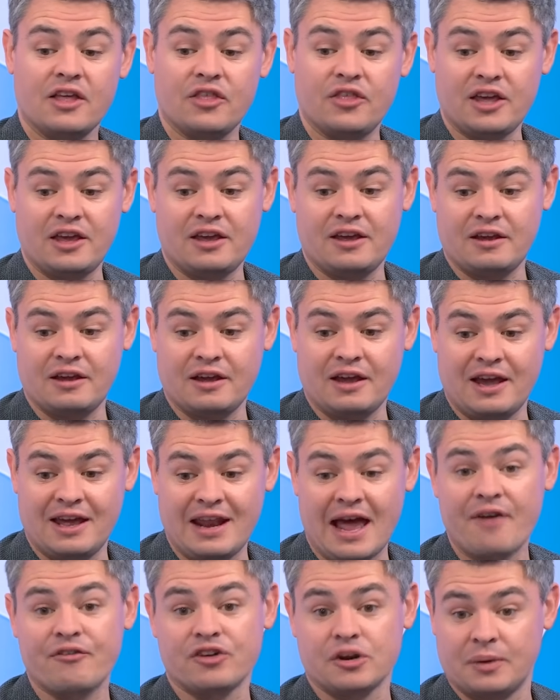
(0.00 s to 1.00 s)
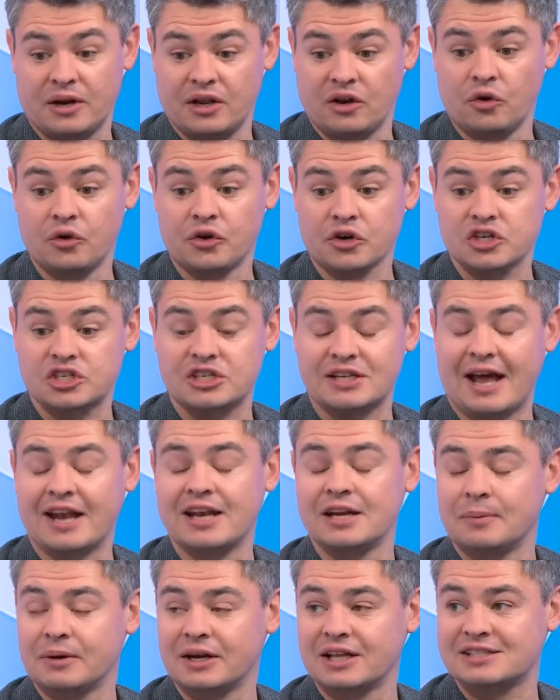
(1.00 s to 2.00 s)
the inevitable and
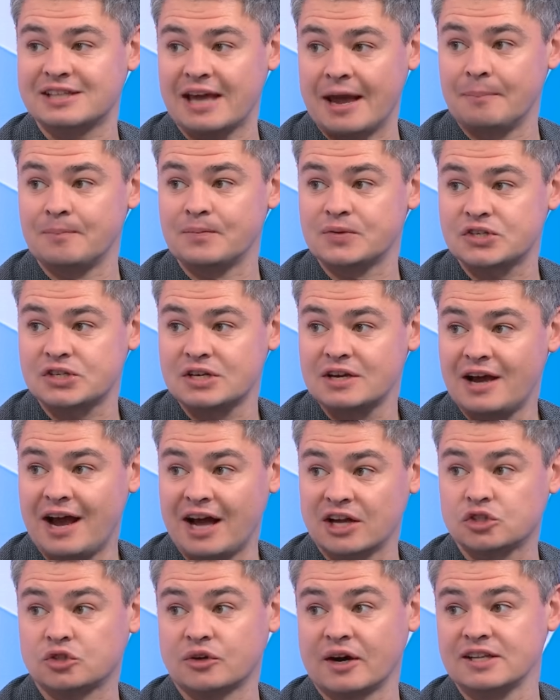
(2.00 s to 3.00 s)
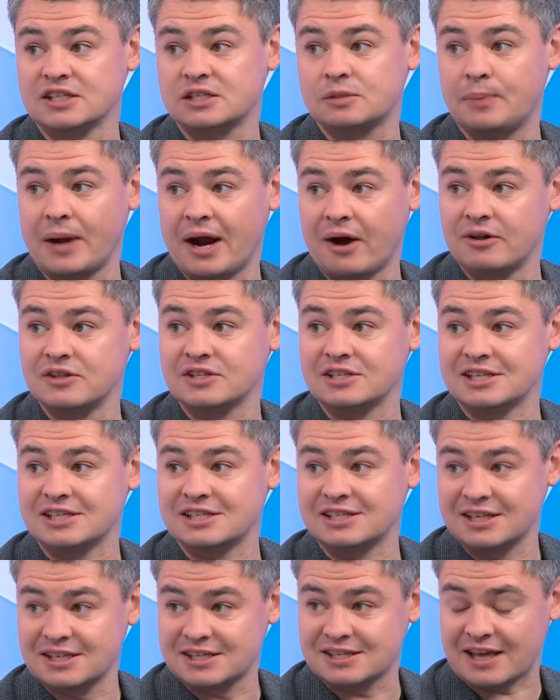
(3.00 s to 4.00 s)
understandable attempts at transparency
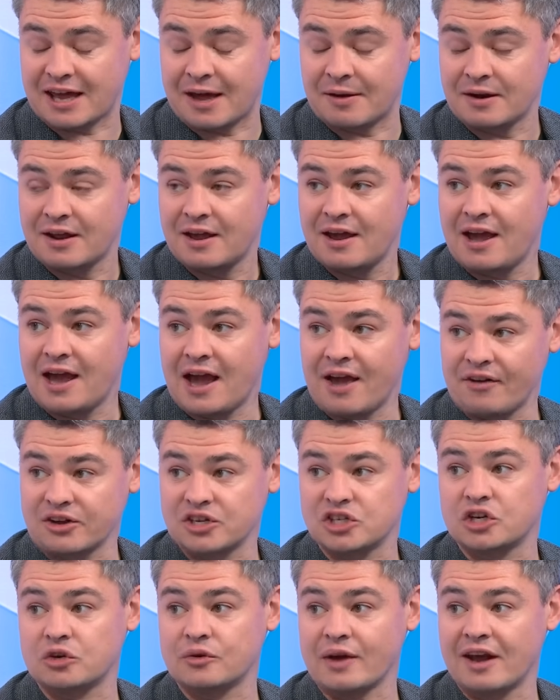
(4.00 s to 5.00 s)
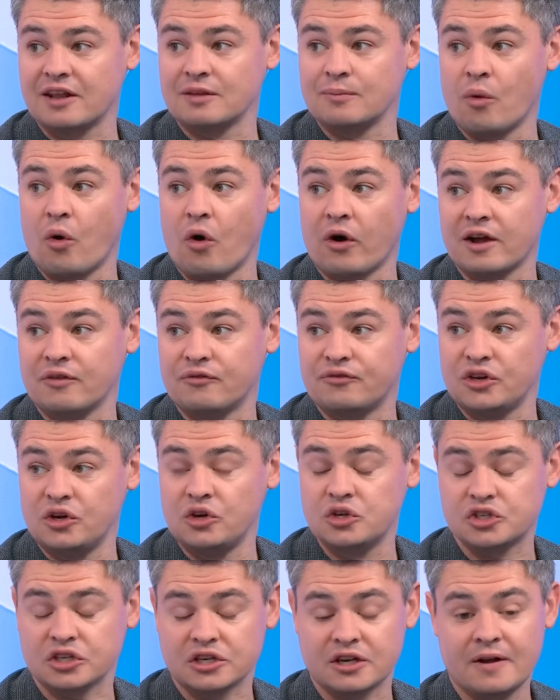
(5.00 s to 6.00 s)
since then have actually created more
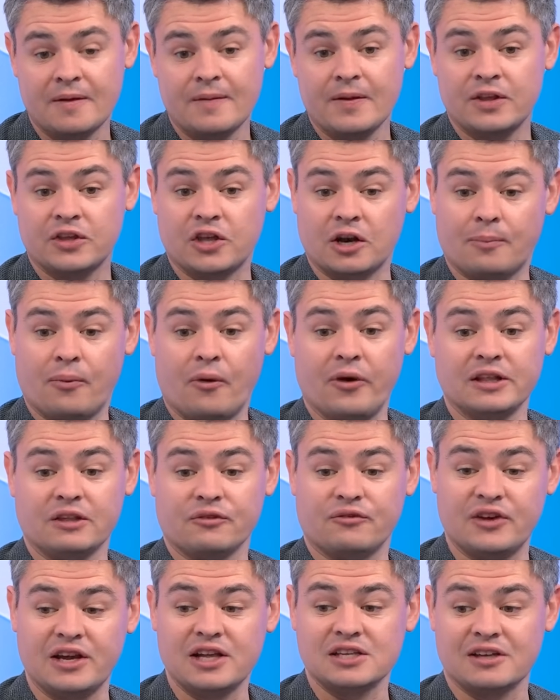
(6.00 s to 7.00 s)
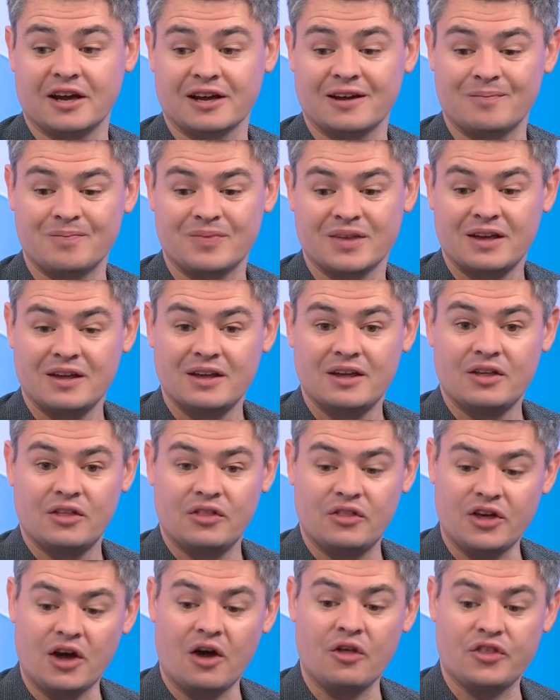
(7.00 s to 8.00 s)
confusion, to the point that feels like
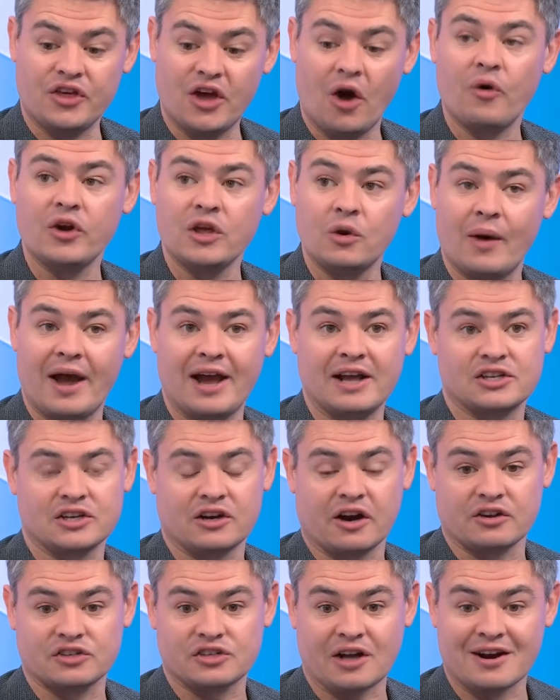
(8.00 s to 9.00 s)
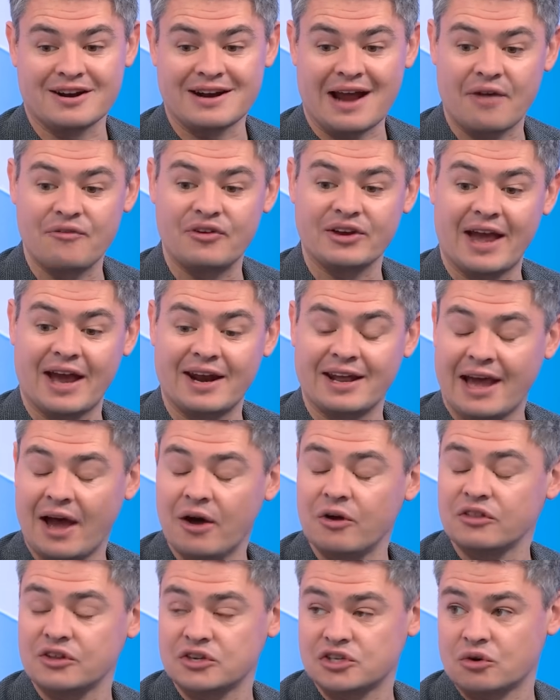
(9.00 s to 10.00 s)
the only way to kind of start navigating
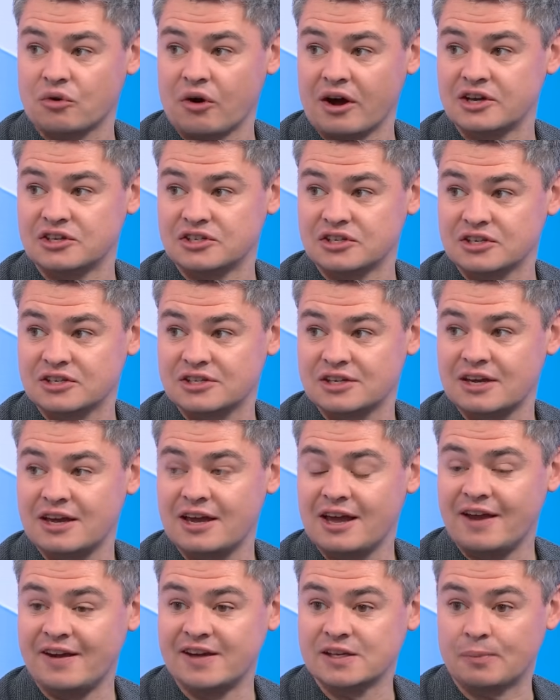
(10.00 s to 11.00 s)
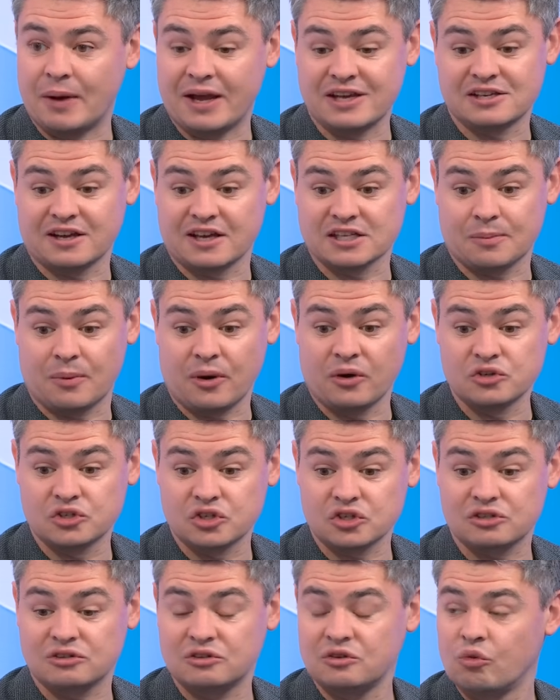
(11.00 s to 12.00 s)
out of this crisis is basically, I suppose,
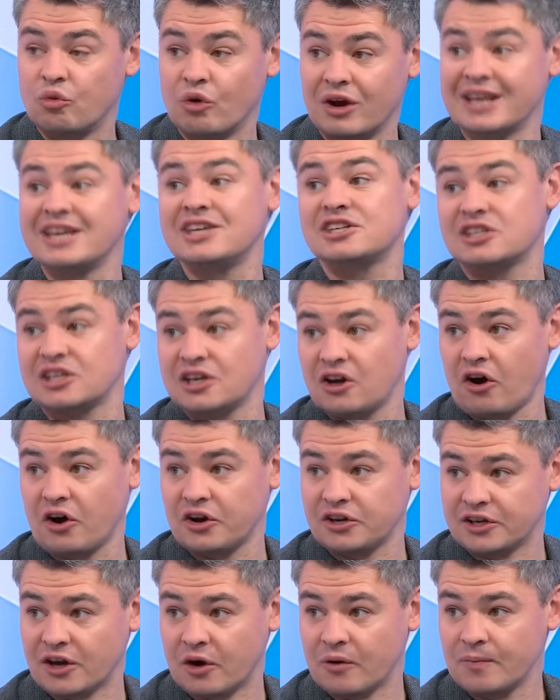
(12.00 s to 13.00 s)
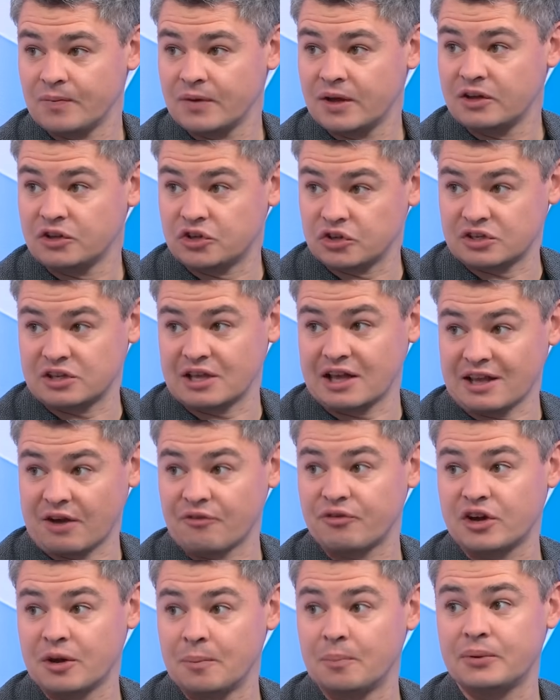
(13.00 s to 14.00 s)
just release the audio, just to
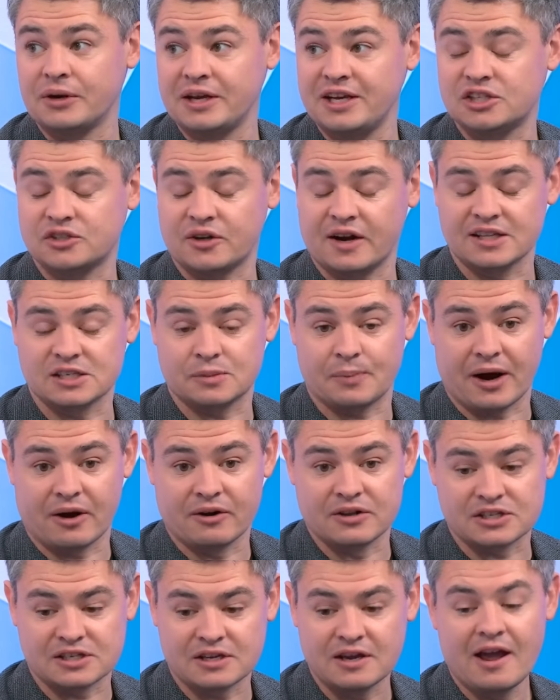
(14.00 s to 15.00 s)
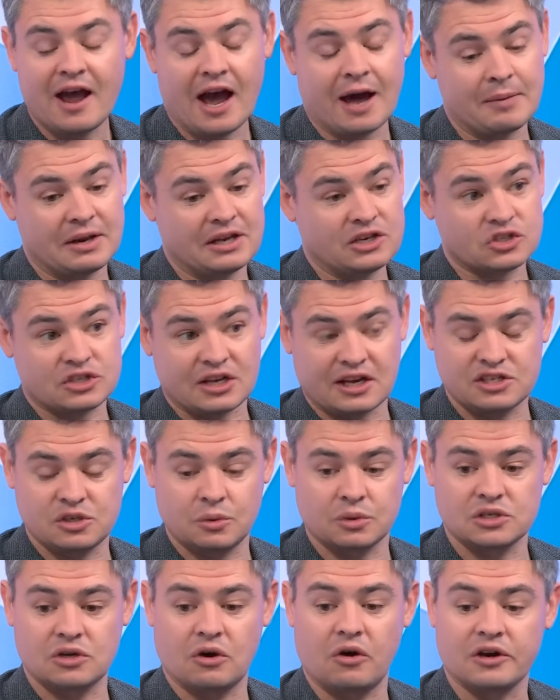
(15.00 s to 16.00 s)
have complete transparency. Mm-hmm. I mean, just as you
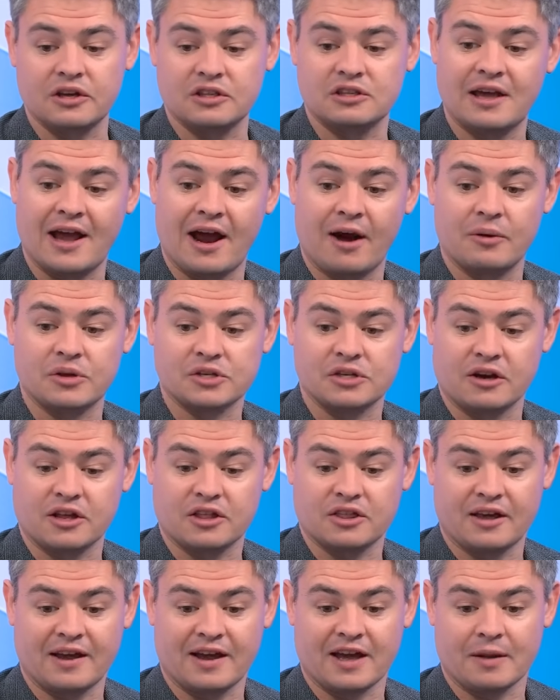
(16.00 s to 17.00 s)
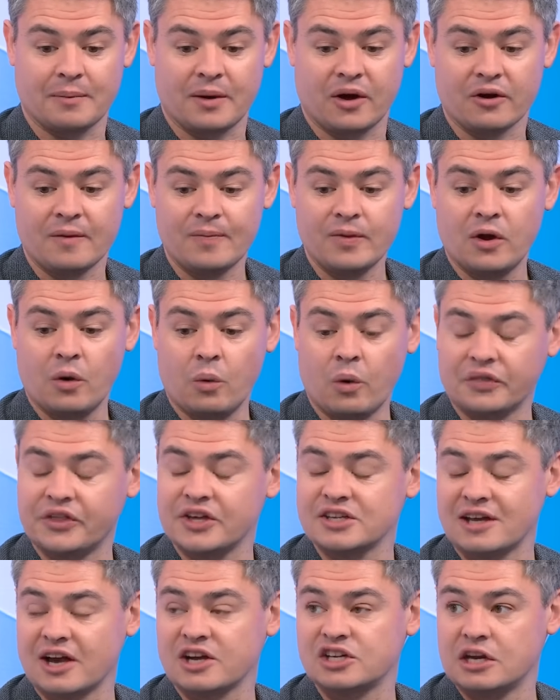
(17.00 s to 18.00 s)
were talking there, I was kind of thinking about what
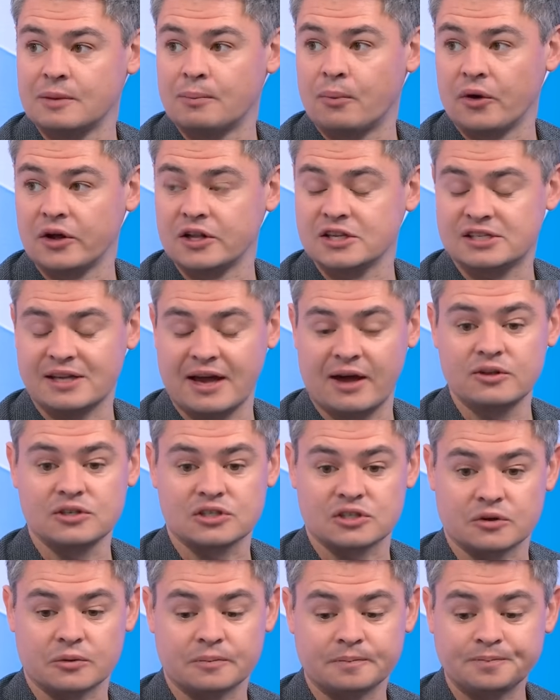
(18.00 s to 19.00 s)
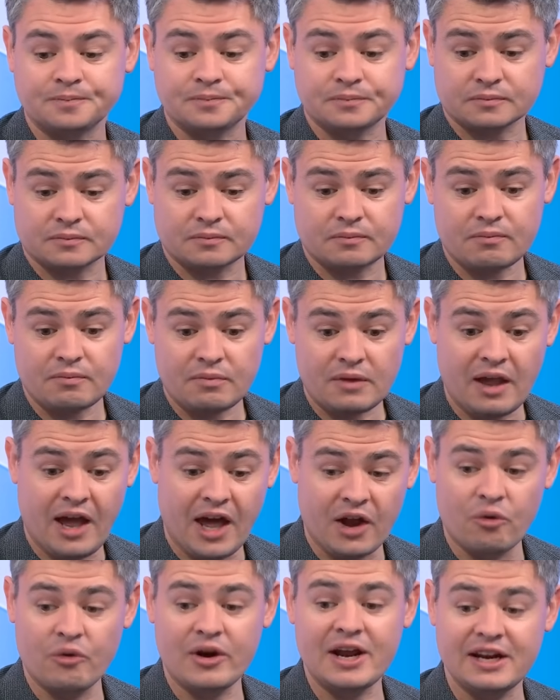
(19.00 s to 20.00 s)
this actually boils down to.
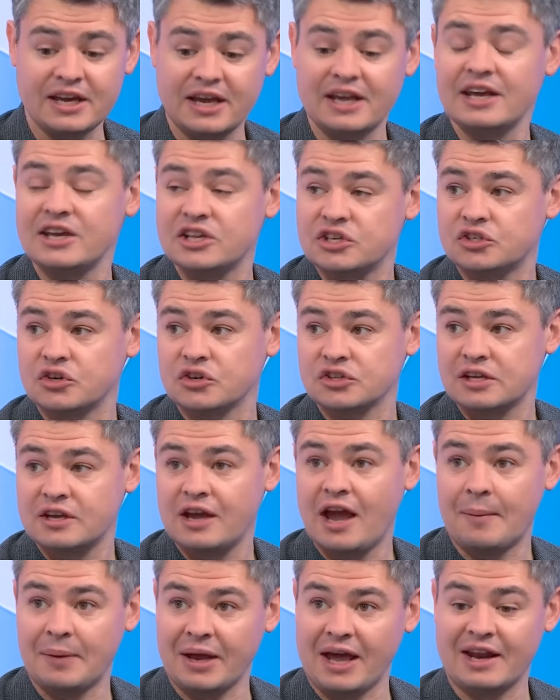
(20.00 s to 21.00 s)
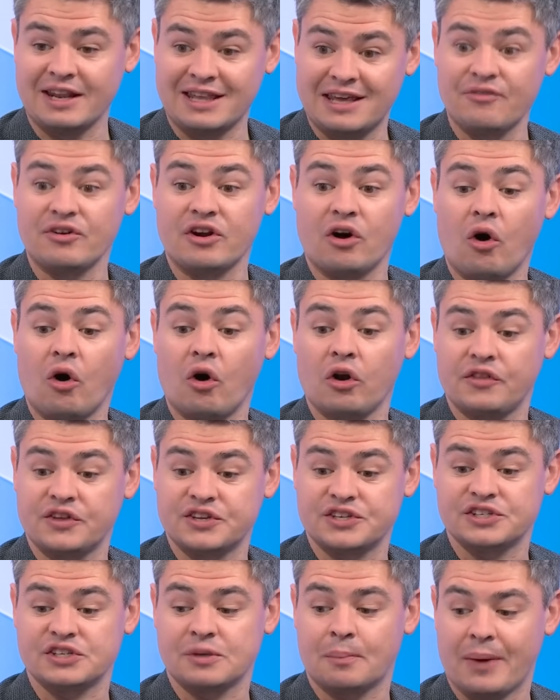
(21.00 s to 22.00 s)
And really, it is just, I mean, and given all of
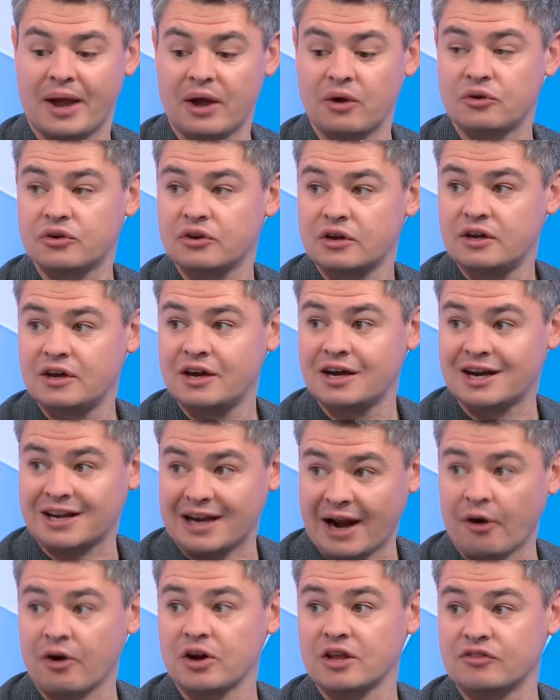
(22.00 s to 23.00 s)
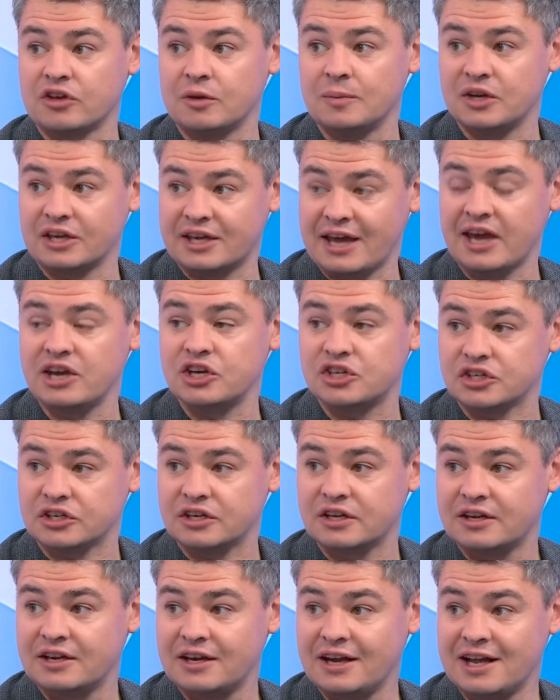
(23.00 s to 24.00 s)
this is about clarity of
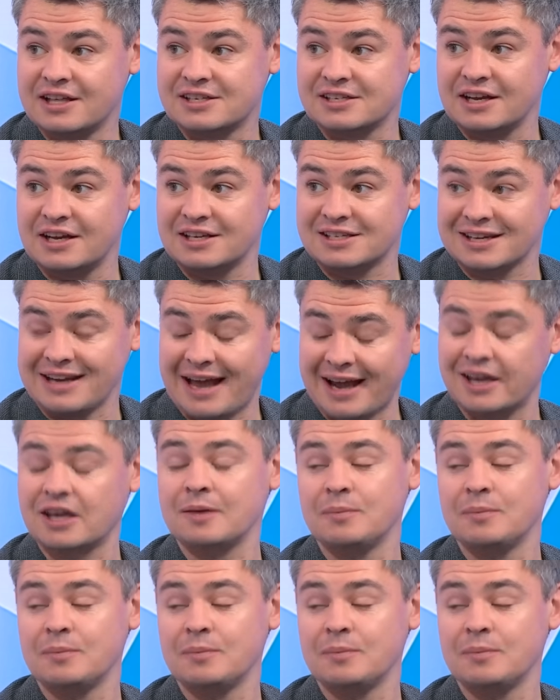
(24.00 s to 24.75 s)
communication, it's a lack of